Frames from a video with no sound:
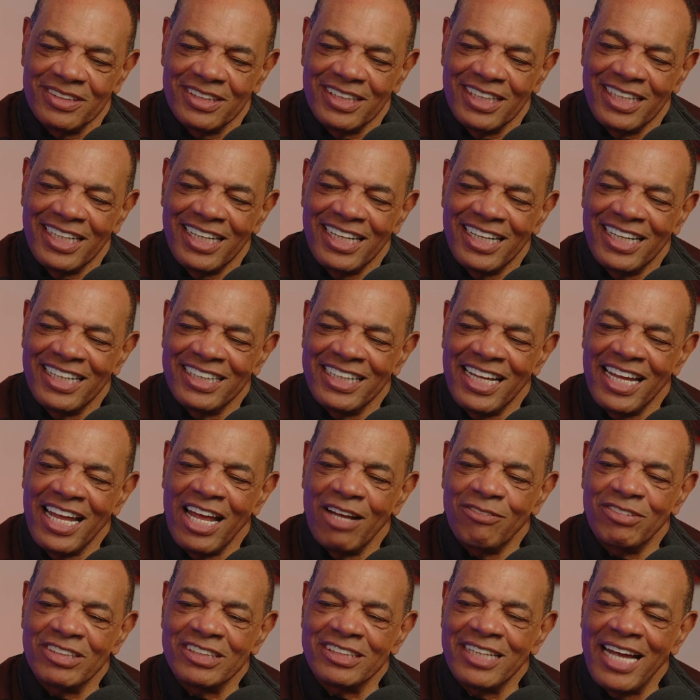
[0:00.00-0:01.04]
Mm. They
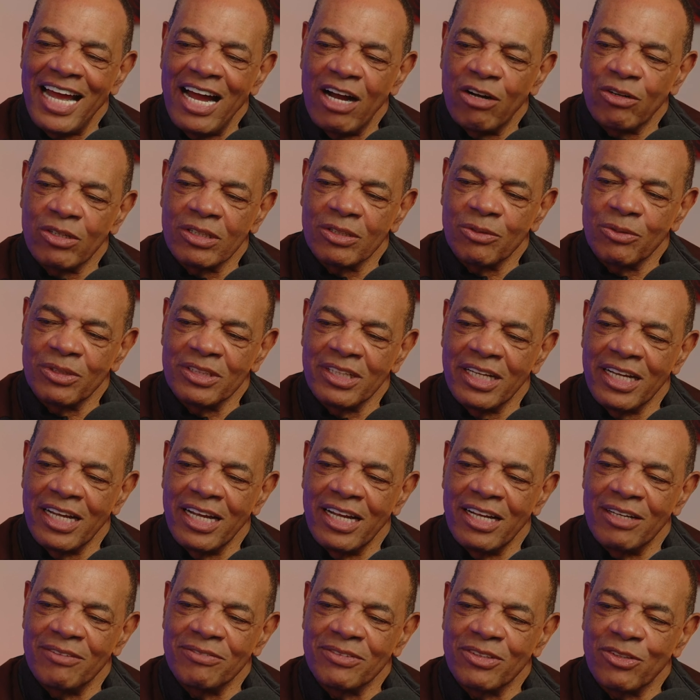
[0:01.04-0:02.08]
have a tower where they
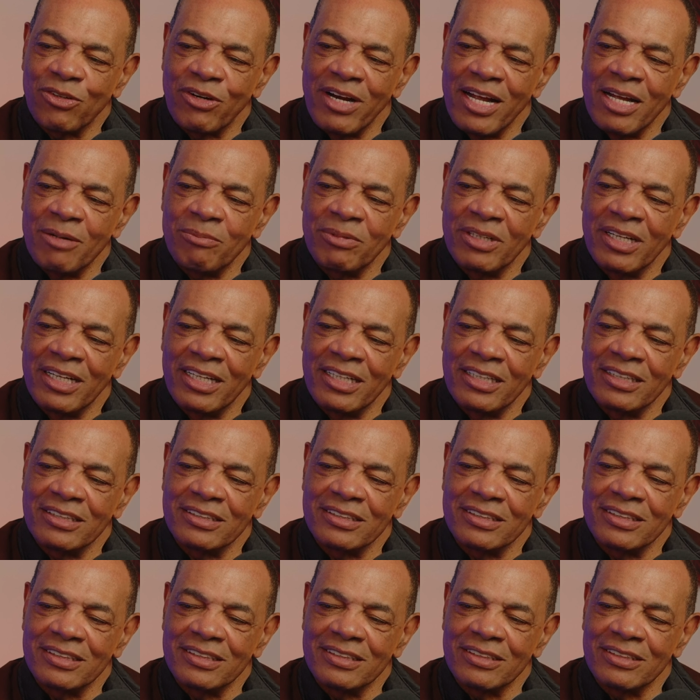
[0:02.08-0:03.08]
have crab legs.